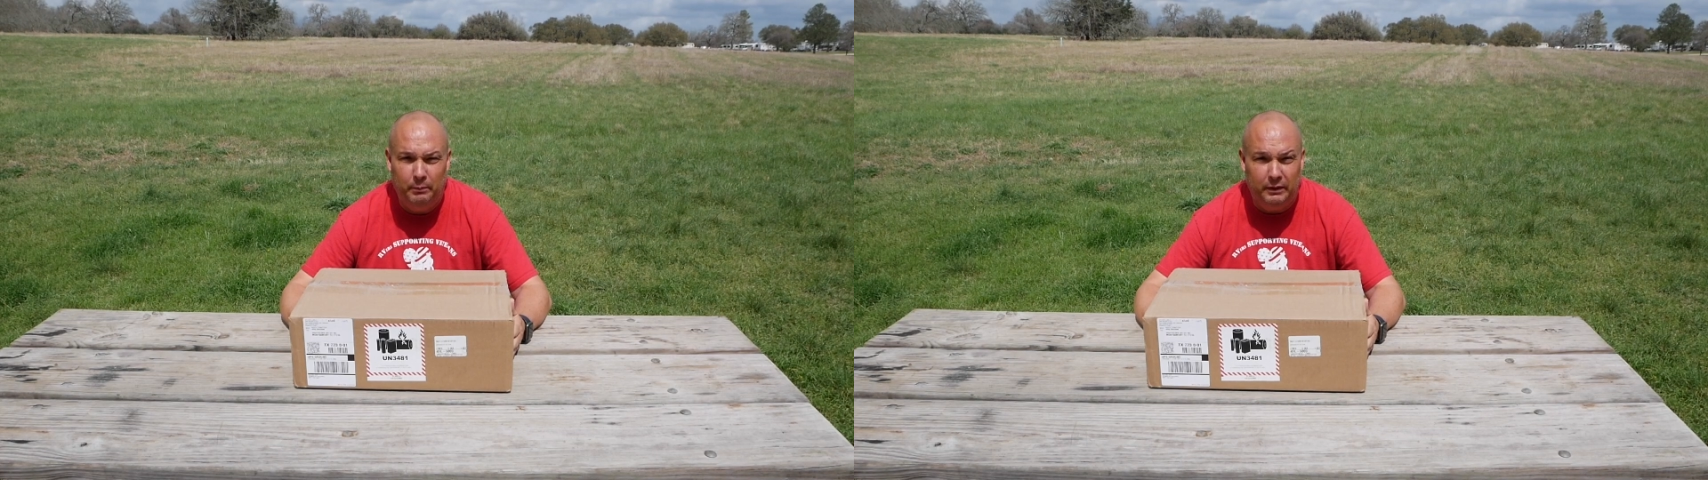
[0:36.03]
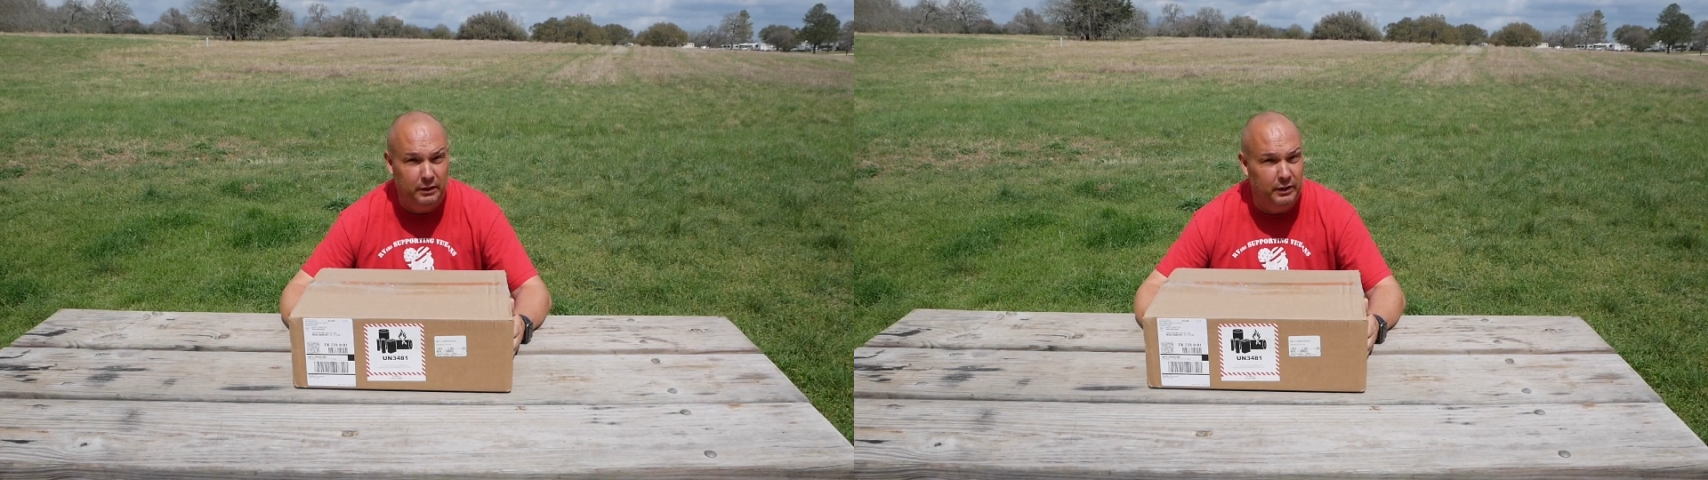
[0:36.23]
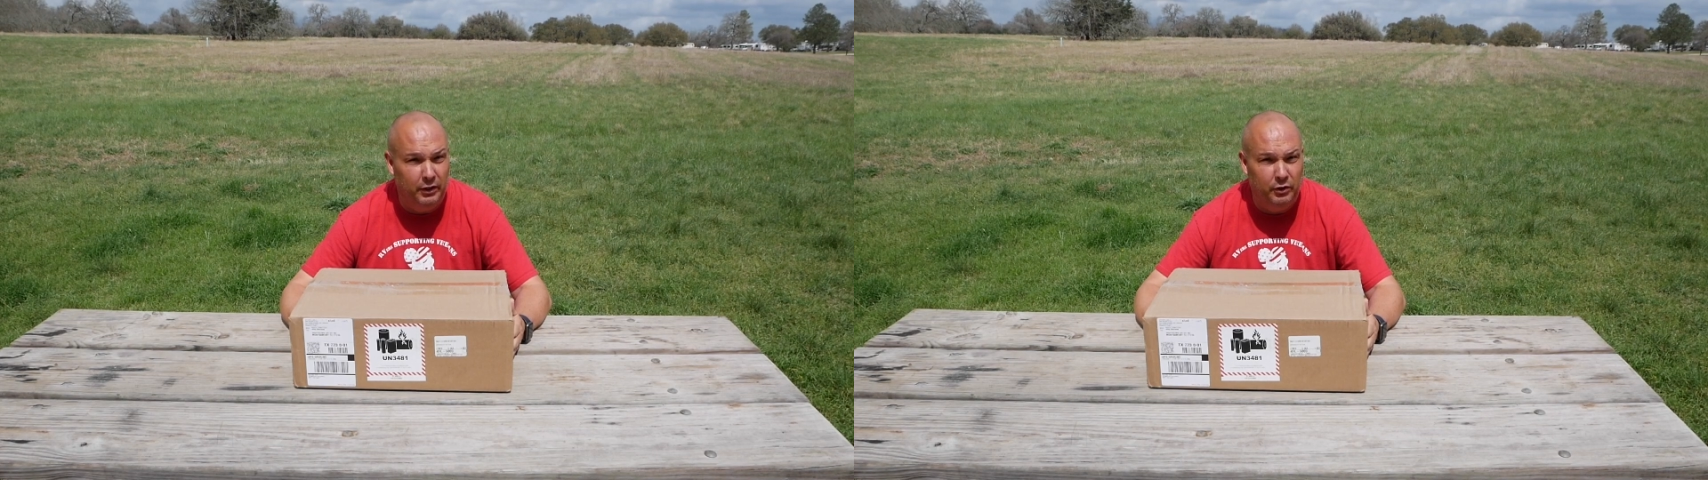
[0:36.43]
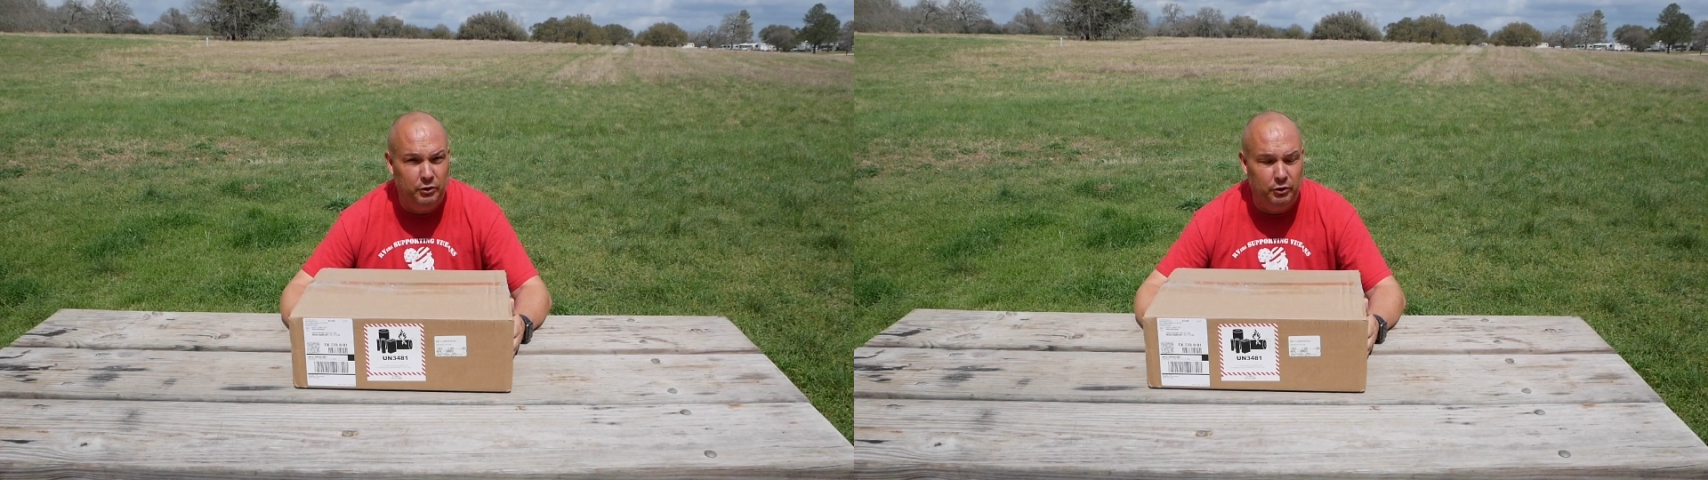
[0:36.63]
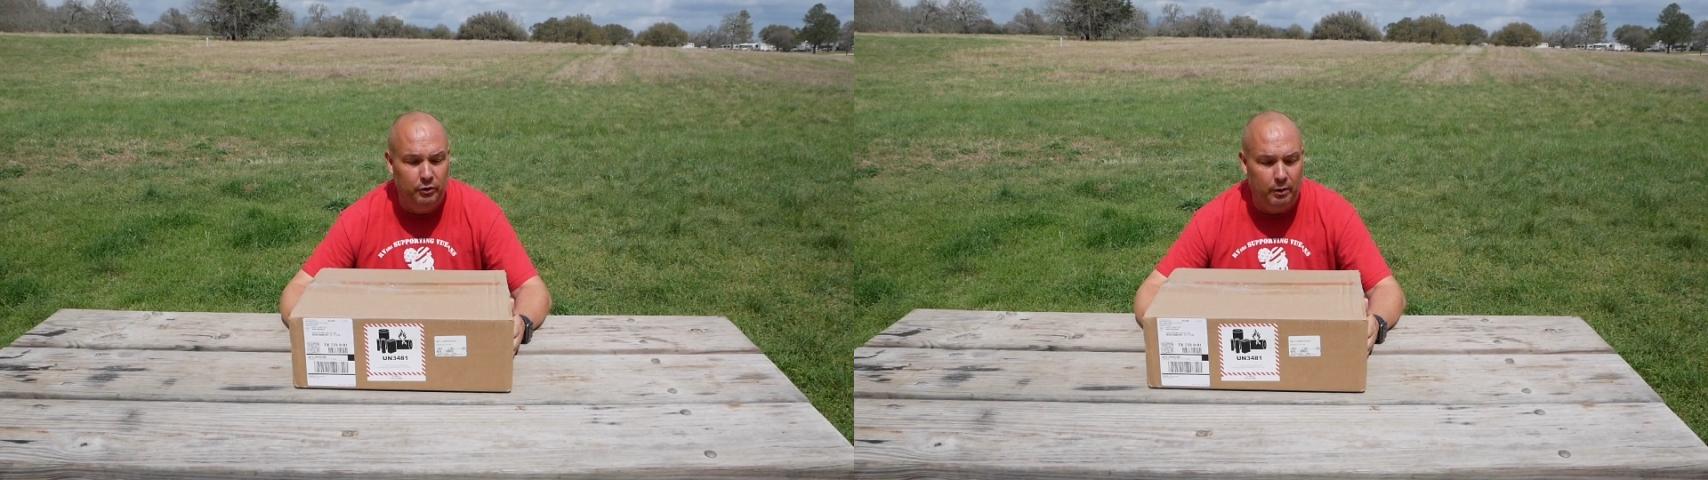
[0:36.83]
but to tell you the
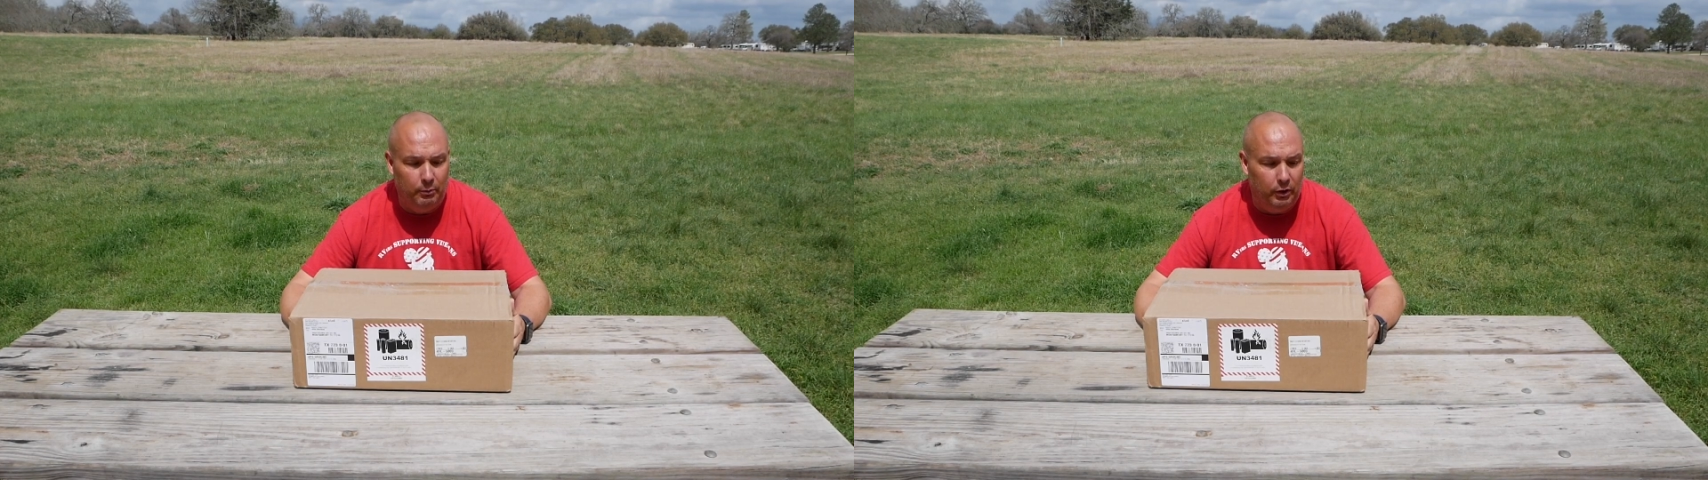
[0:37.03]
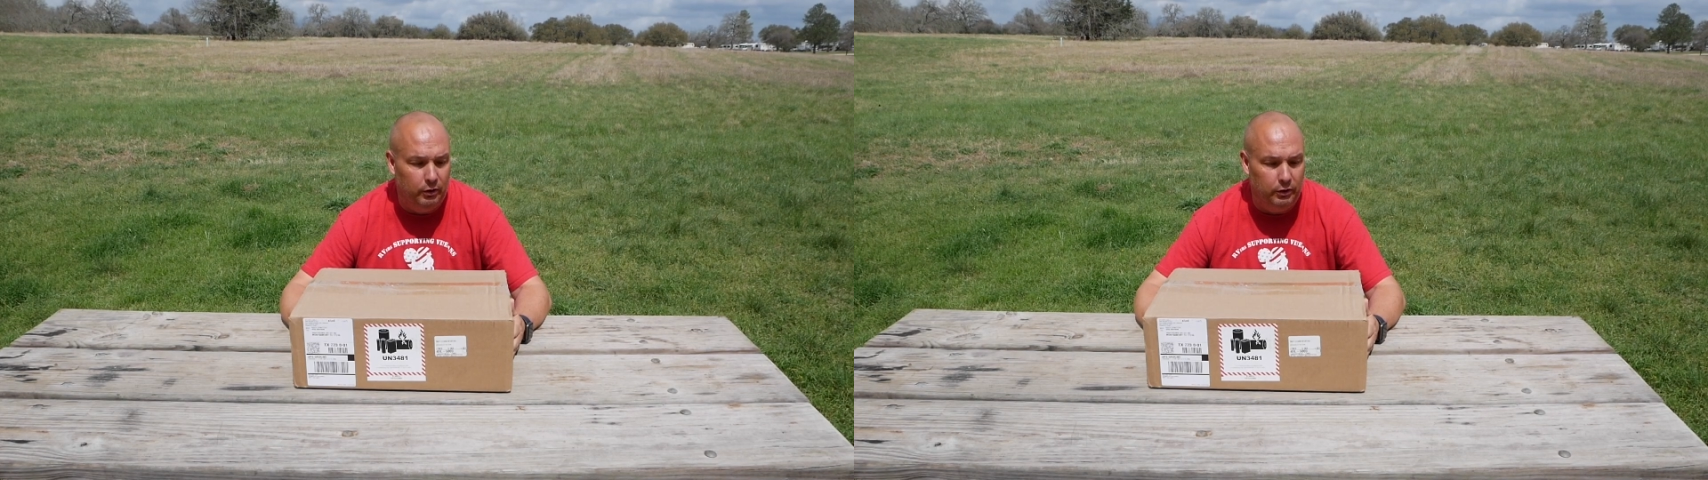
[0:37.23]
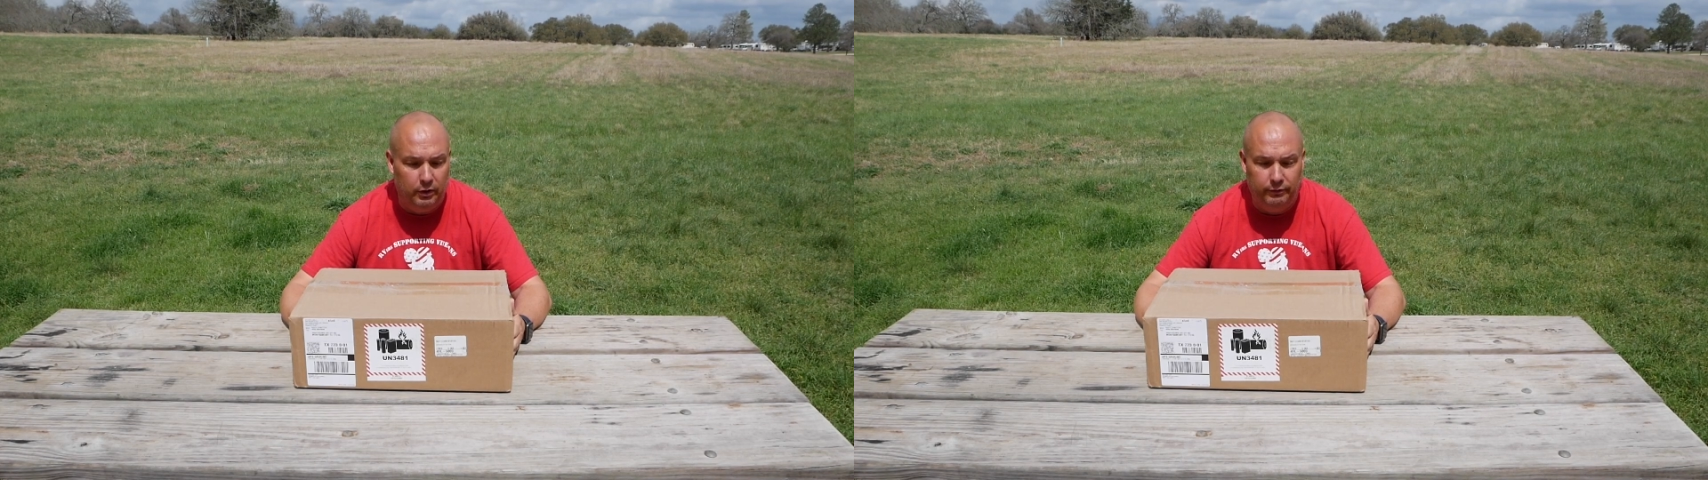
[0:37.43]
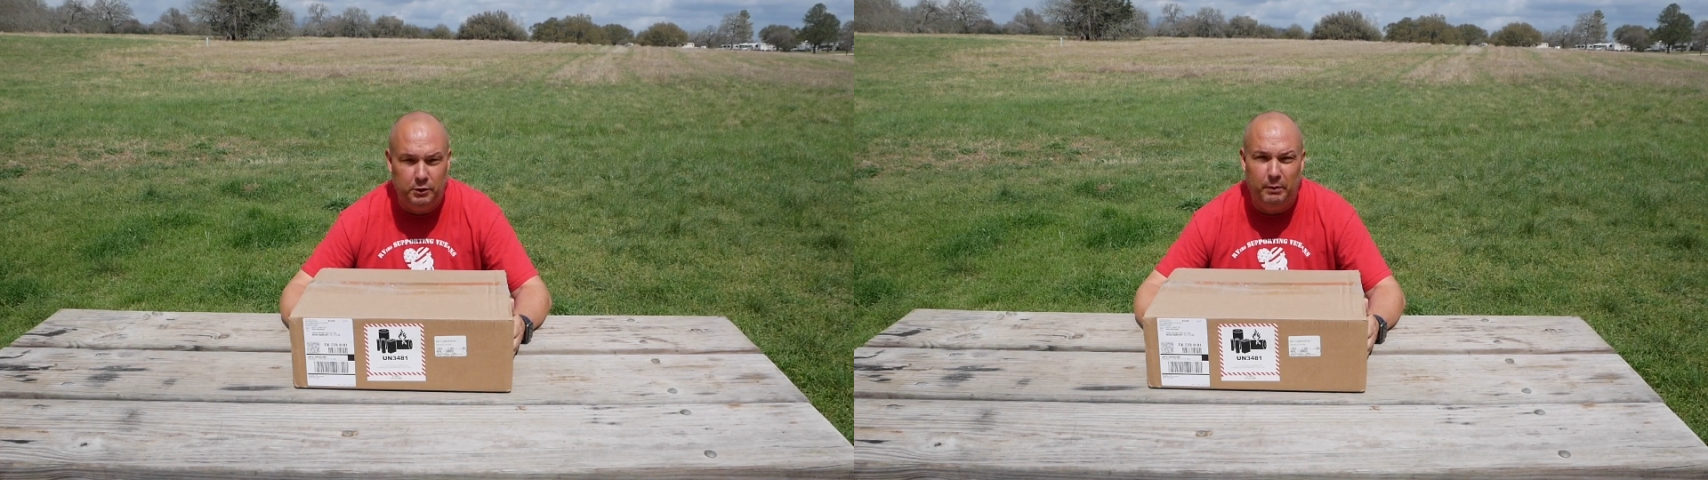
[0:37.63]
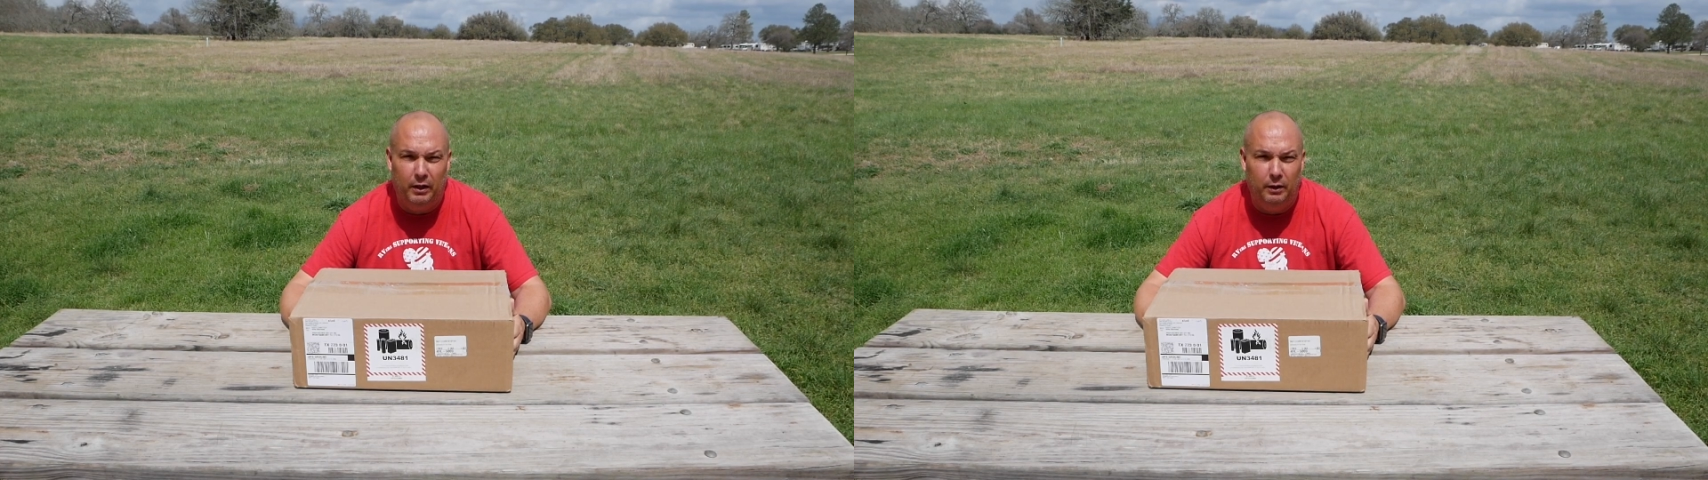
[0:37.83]
truth, I'm a little nervous about